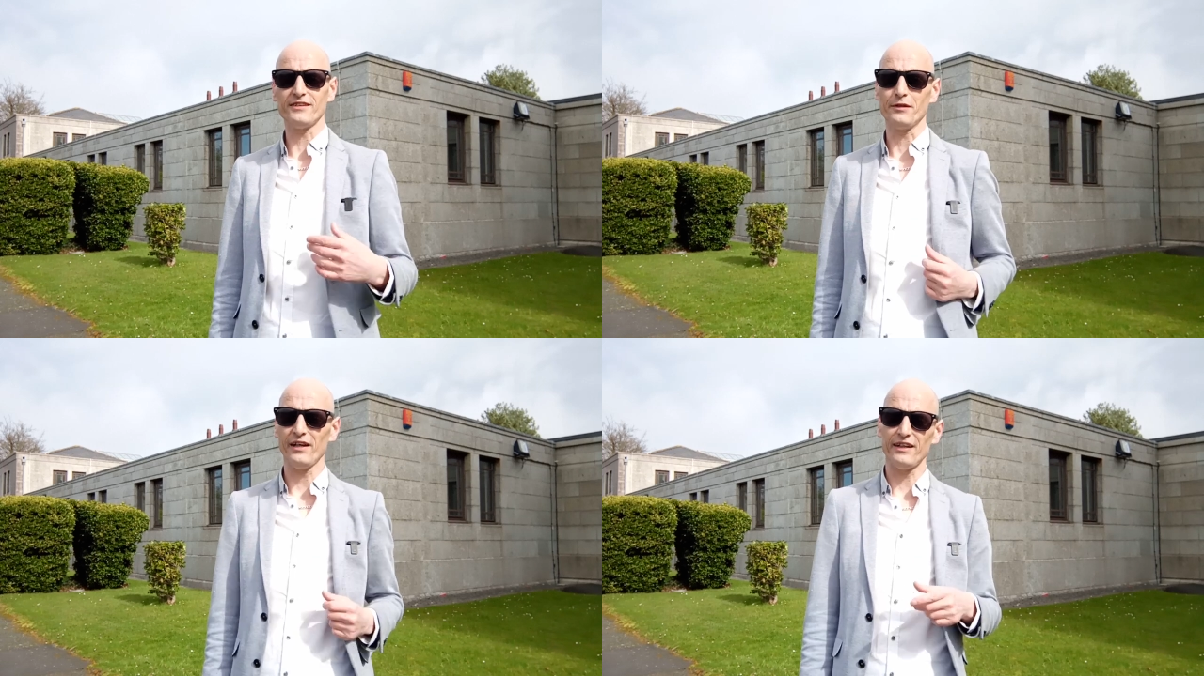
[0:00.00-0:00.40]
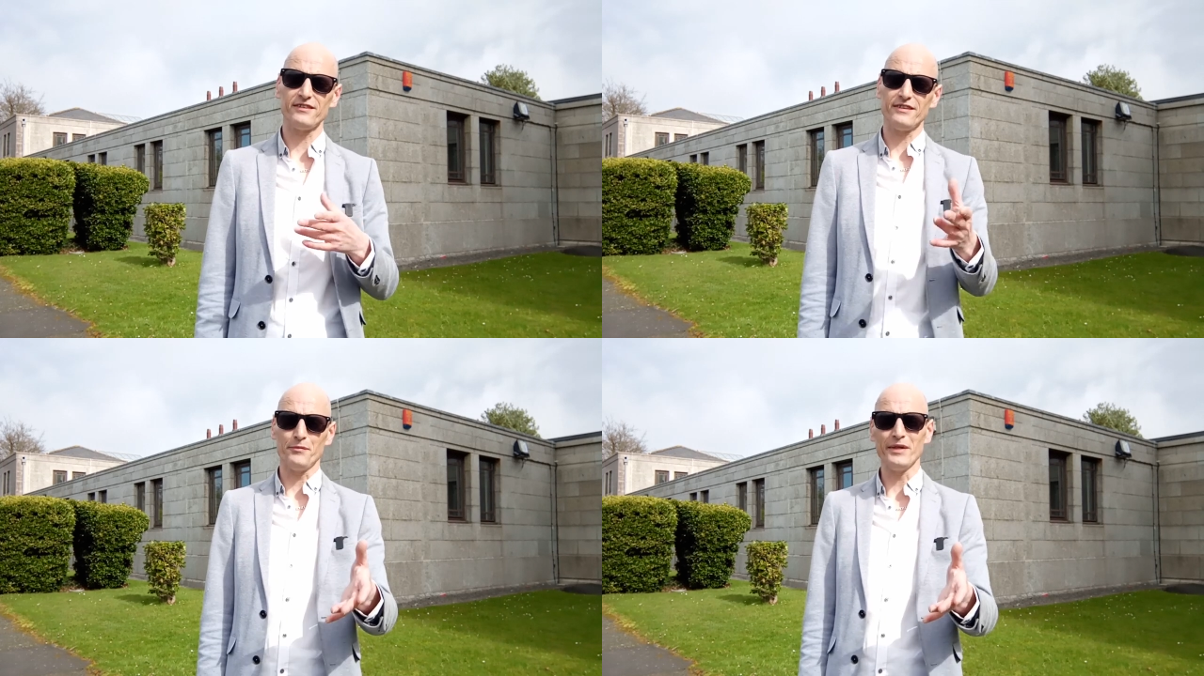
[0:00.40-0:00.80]

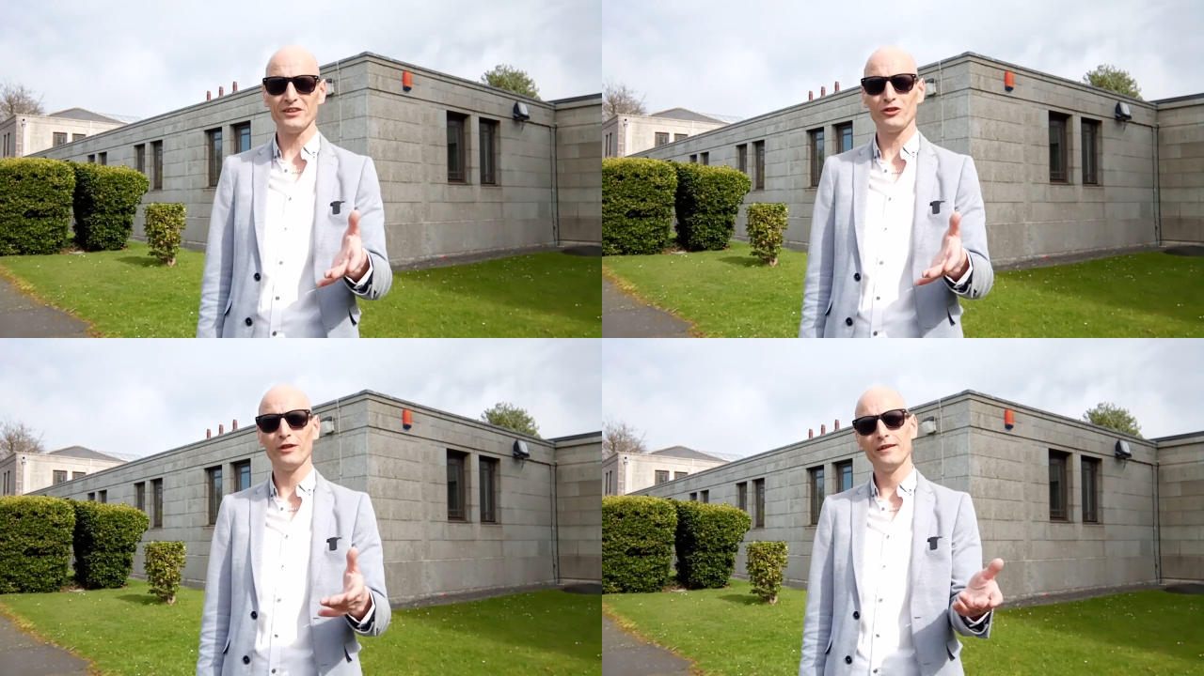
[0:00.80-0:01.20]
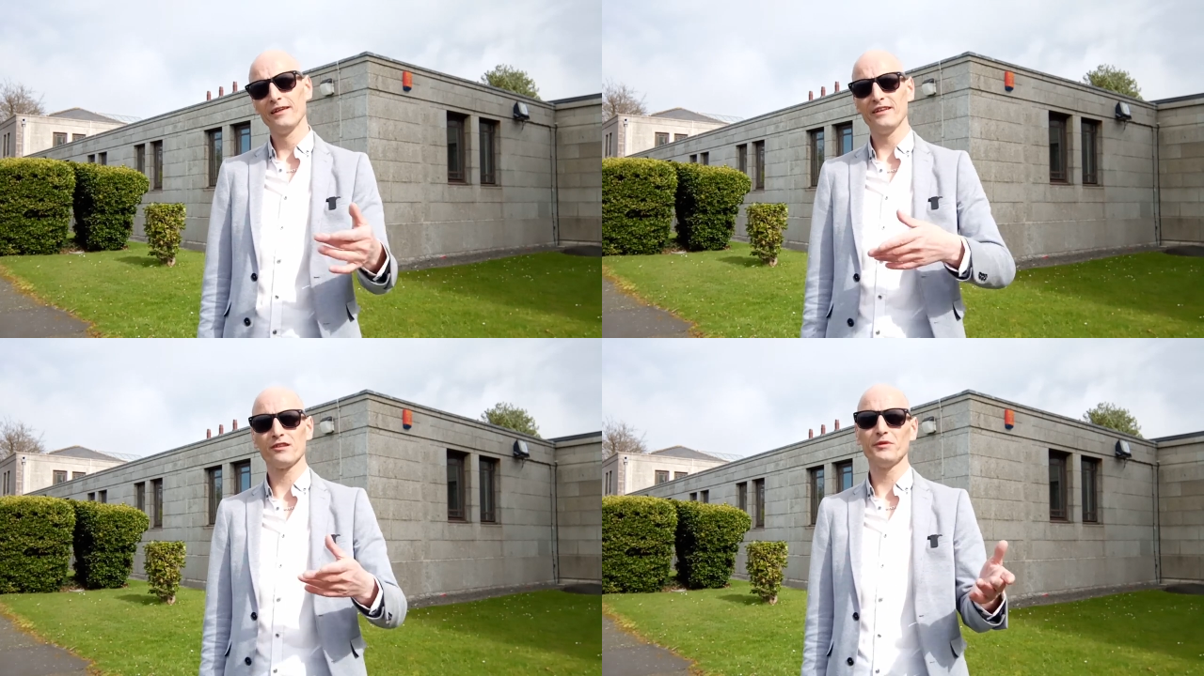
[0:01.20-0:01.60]
an image
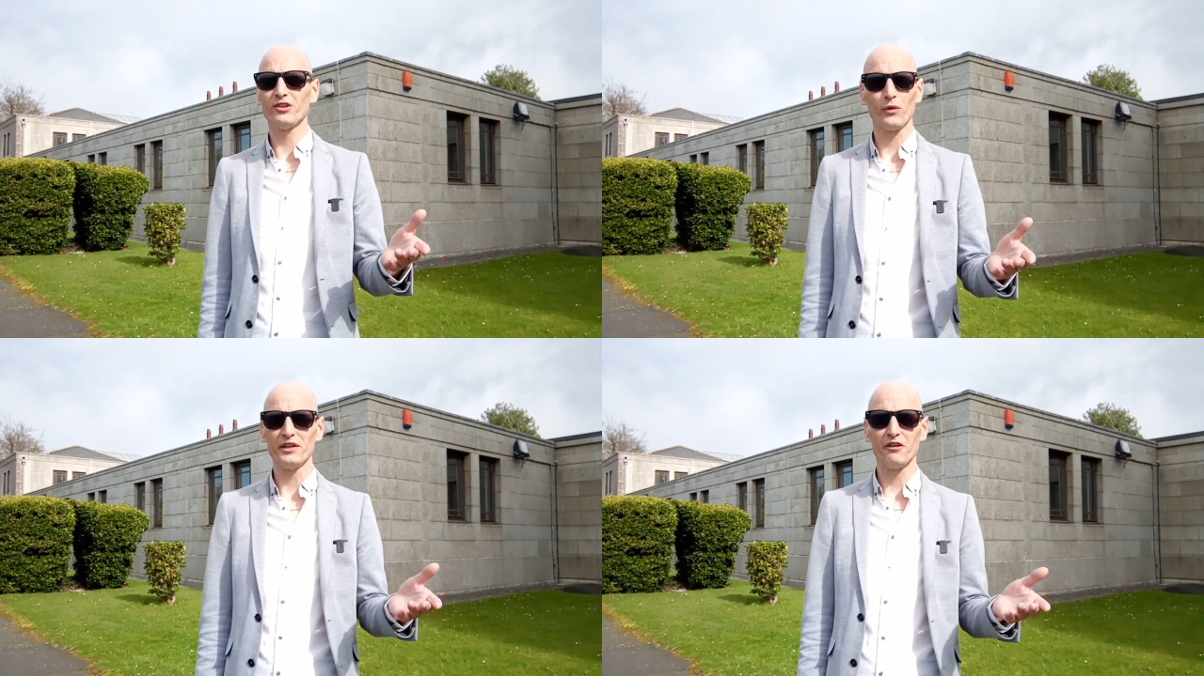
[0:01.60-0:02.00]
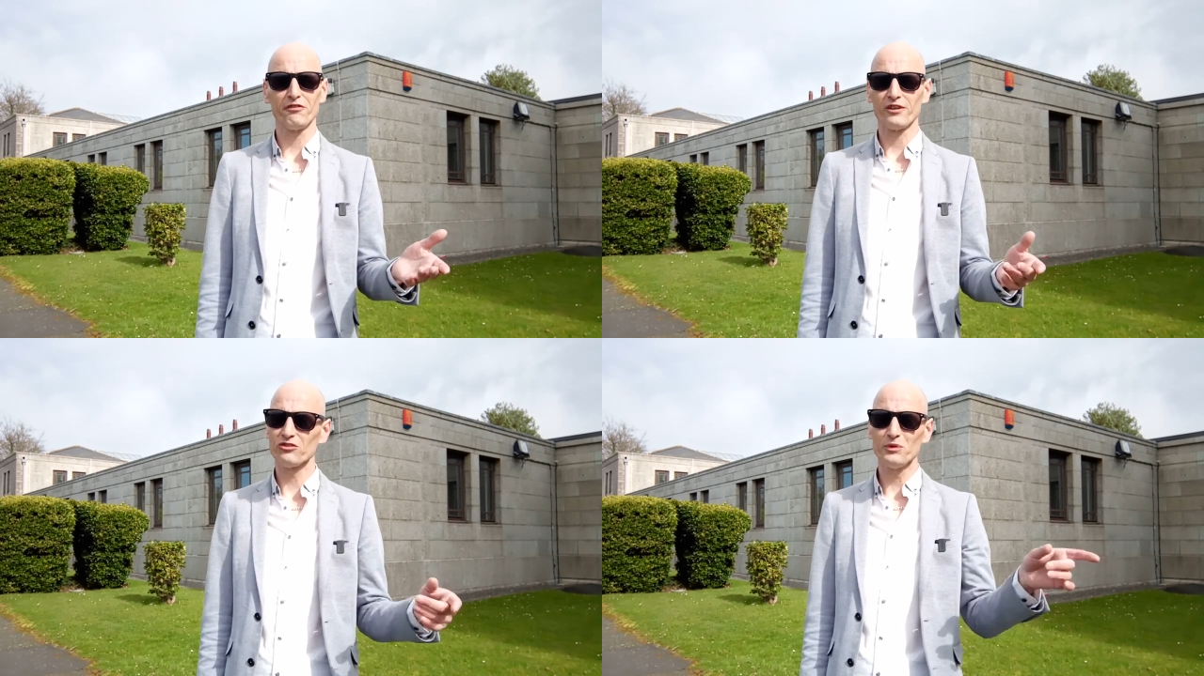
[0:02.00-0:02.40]
is going to be totally
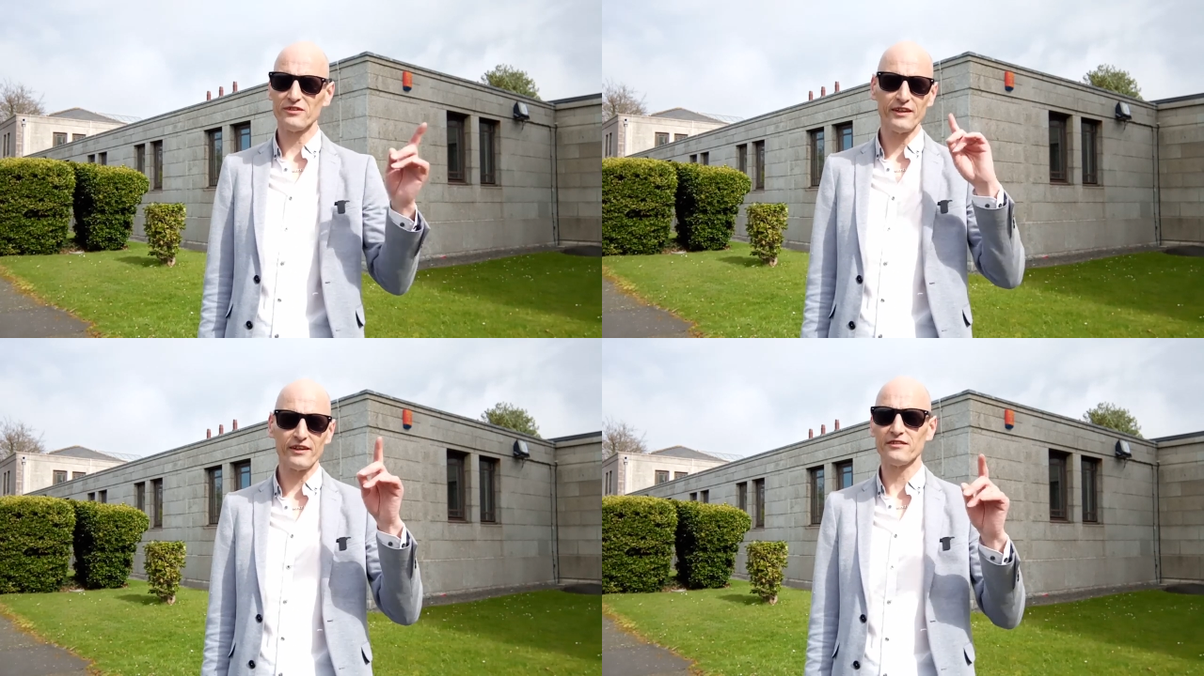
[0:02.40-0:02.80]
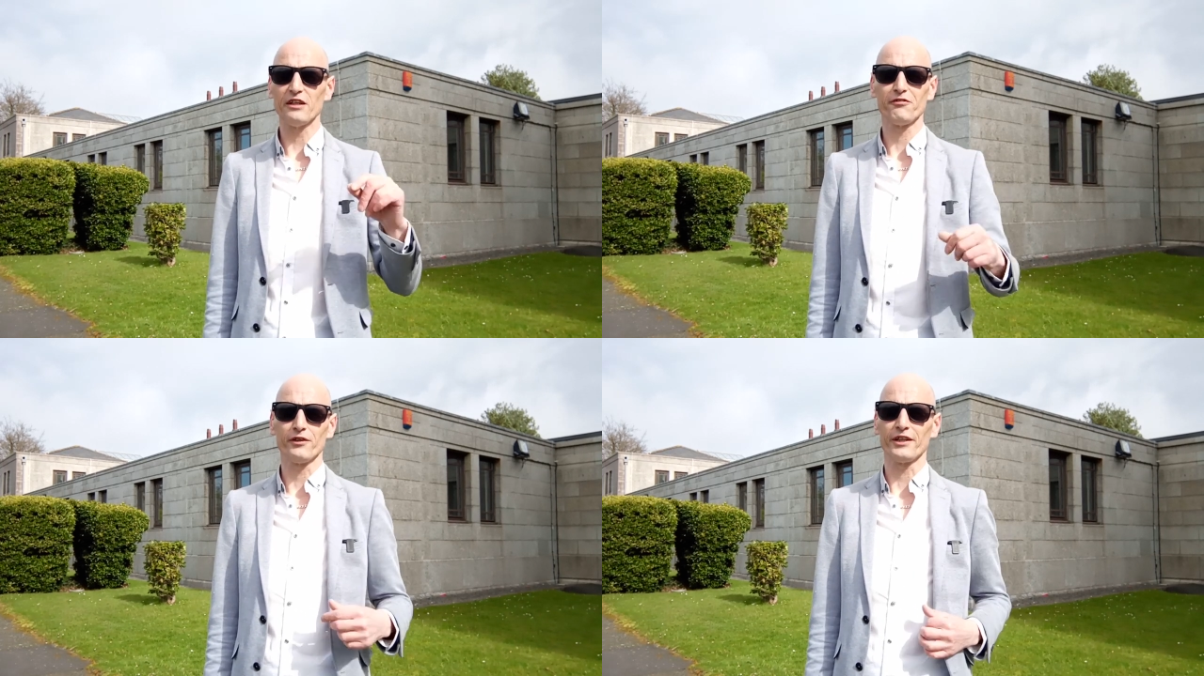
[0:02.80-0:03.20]
different, because we see things
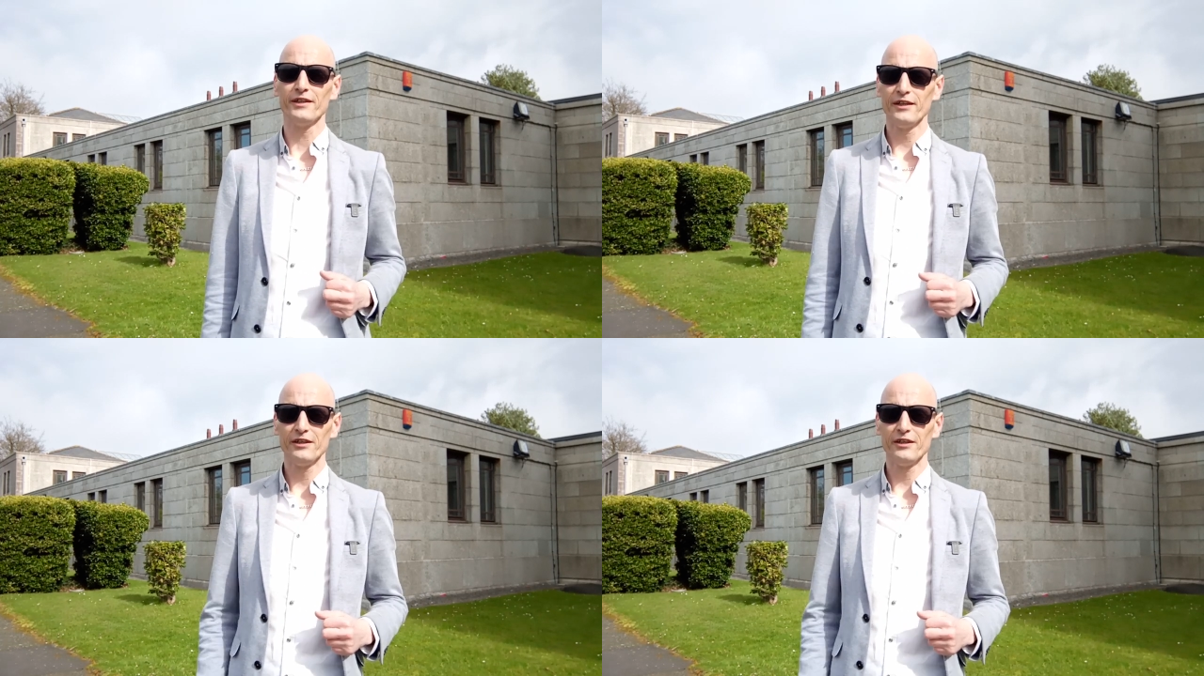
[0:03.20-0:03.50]
differently.